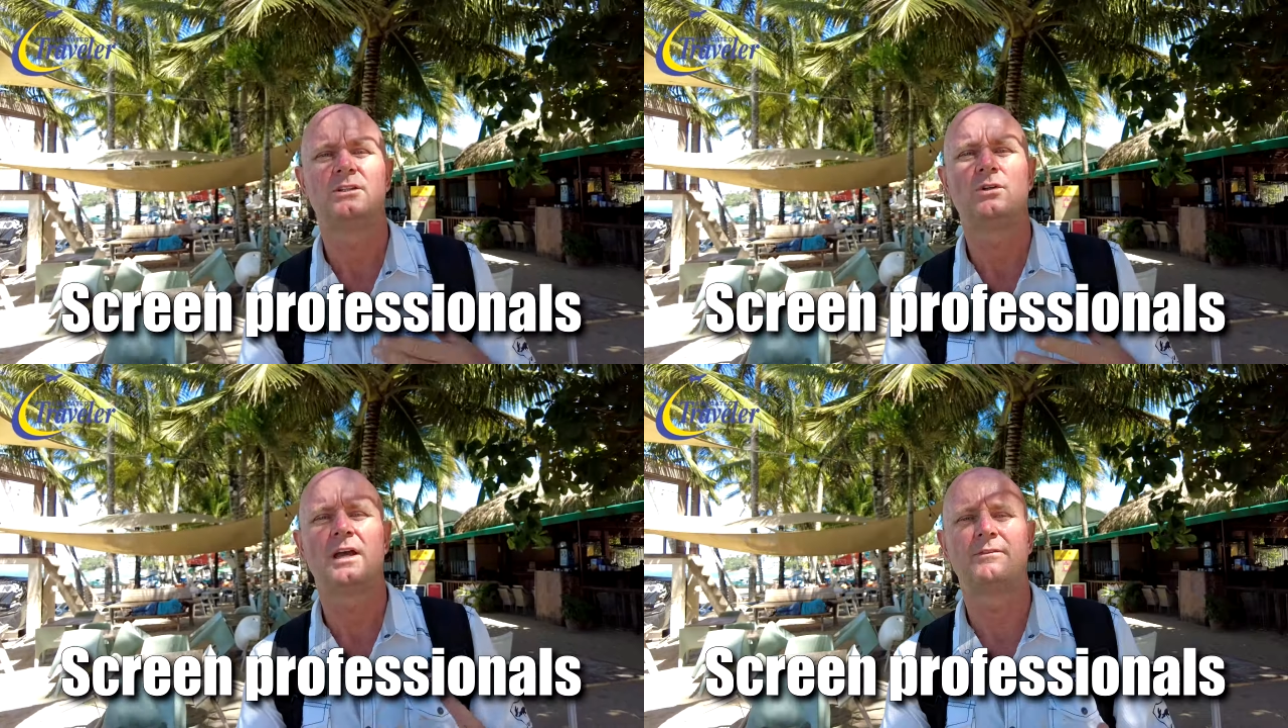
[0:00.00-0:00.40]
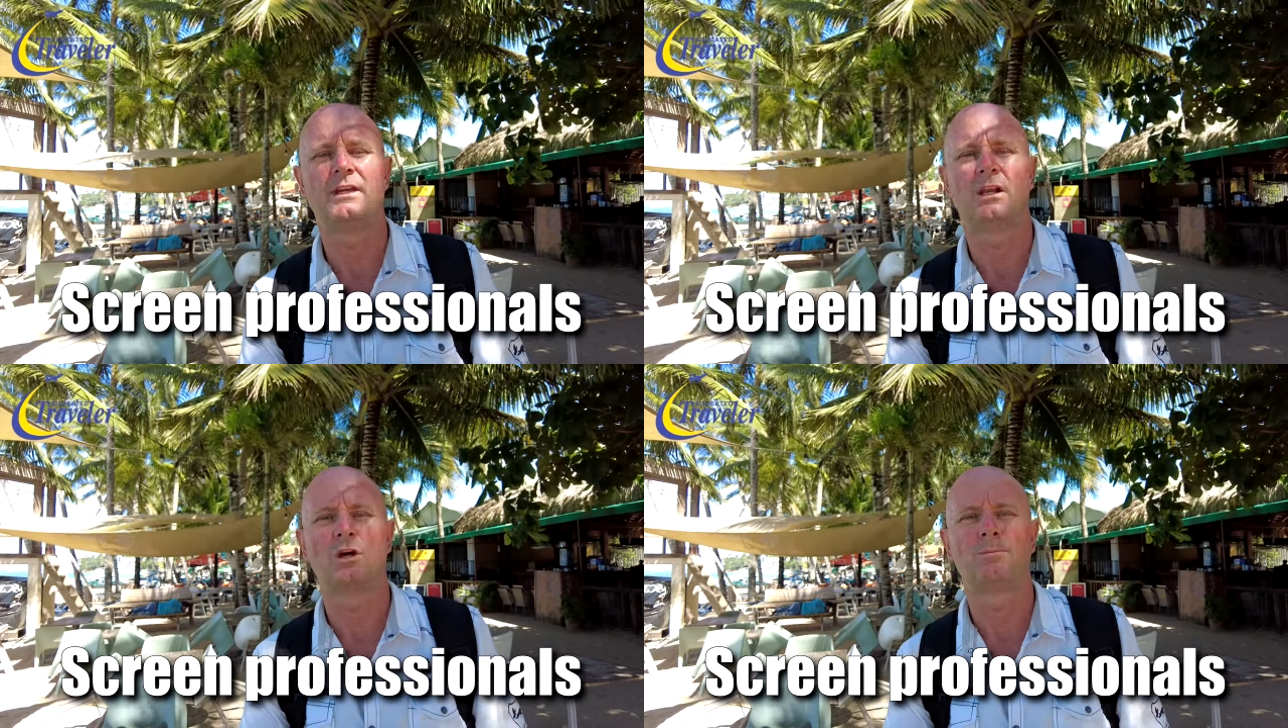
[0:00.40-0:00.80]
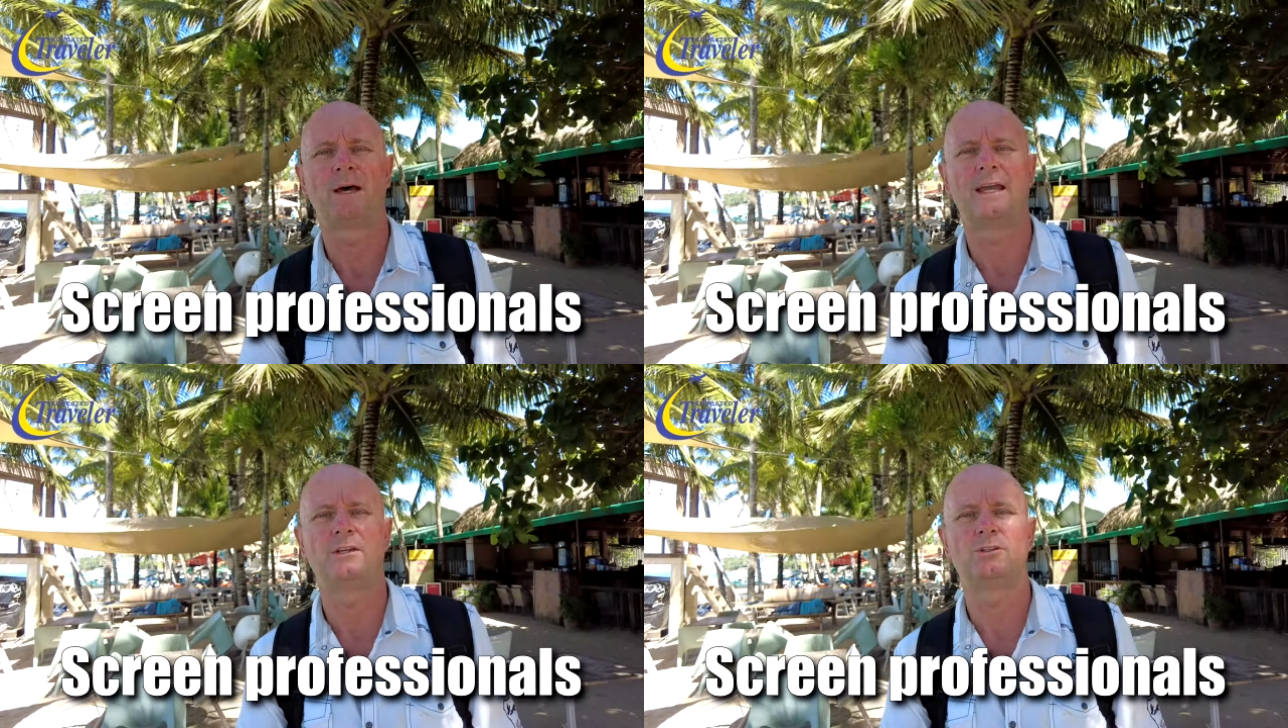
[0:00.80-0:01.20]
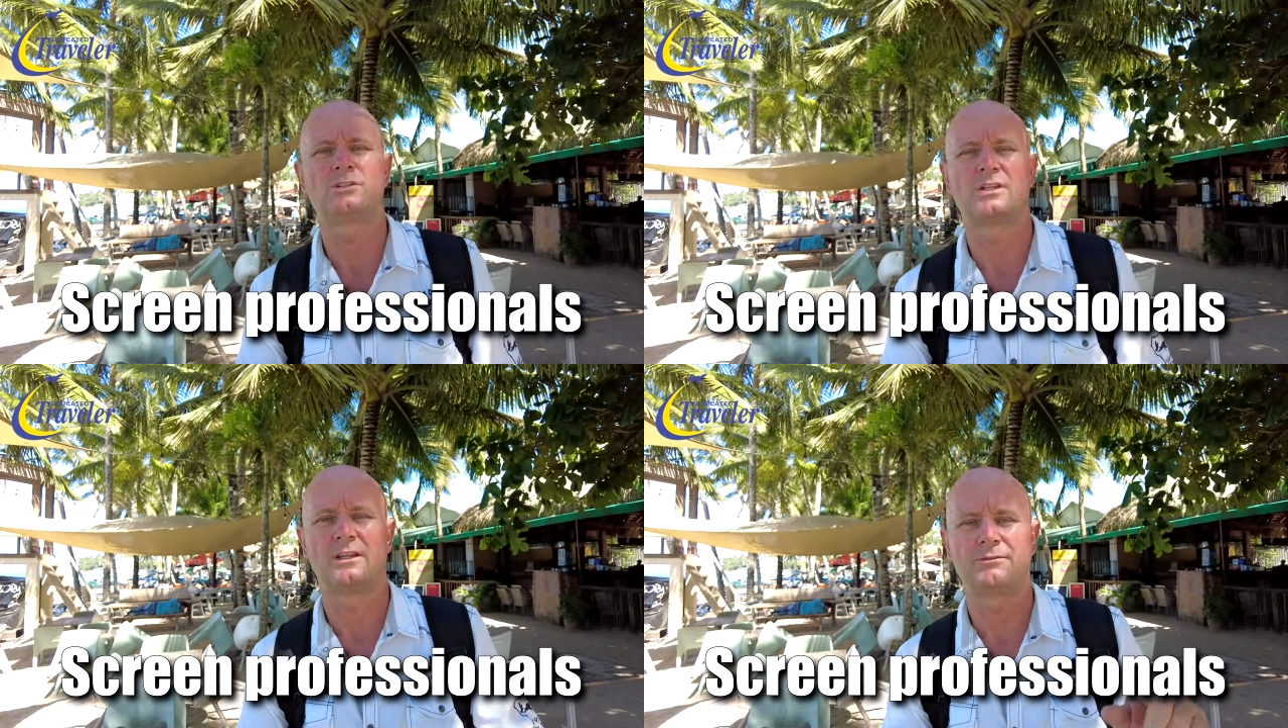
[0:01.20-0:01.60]
you have Yellow
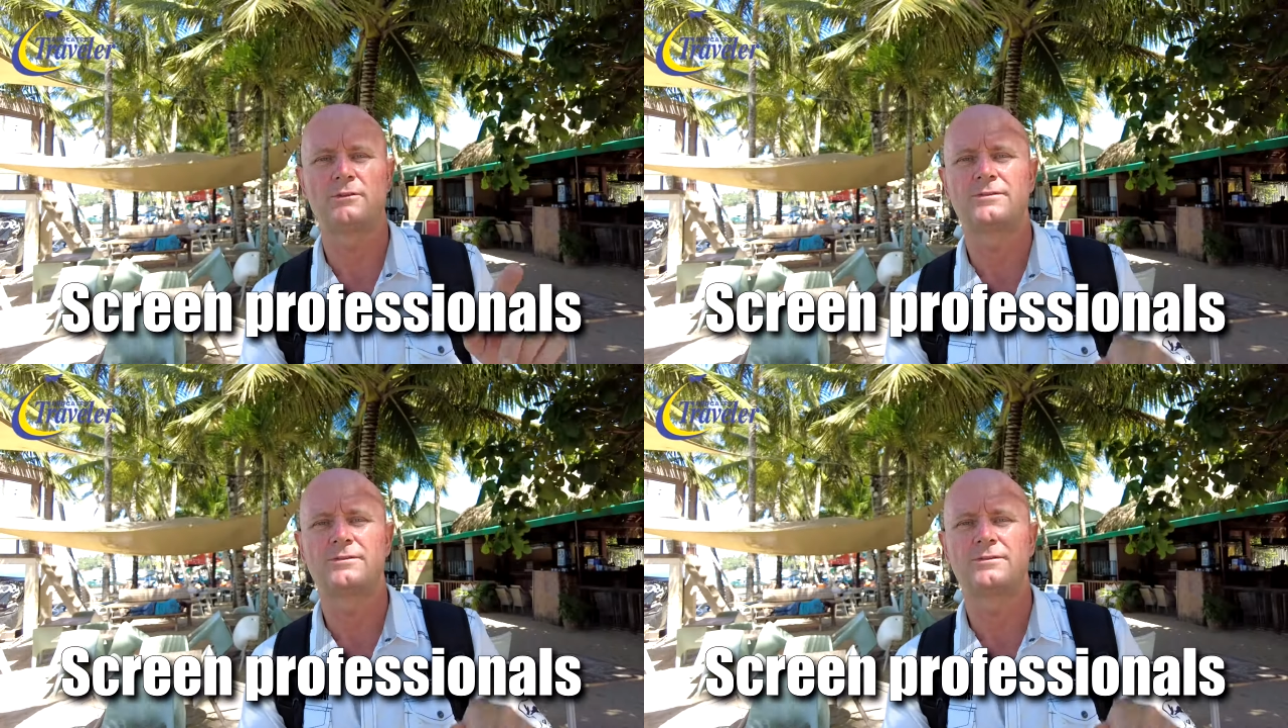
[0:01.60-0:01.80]
Pages, and if you